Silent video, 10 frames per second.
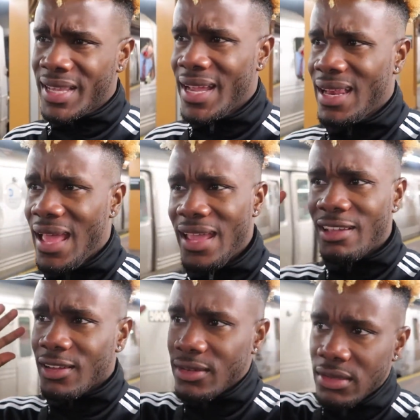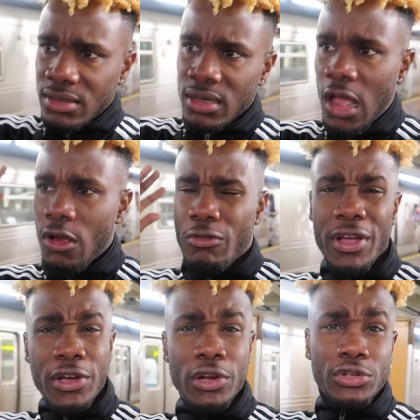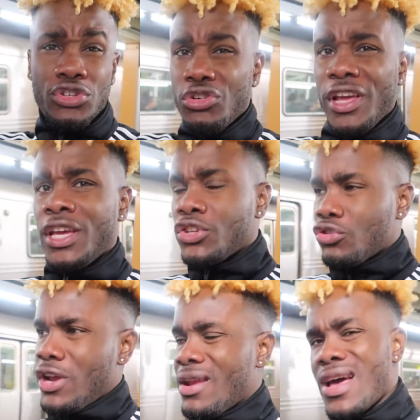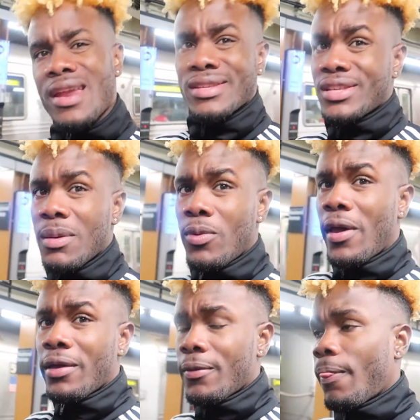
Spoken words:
to get like a regular train, not a subway.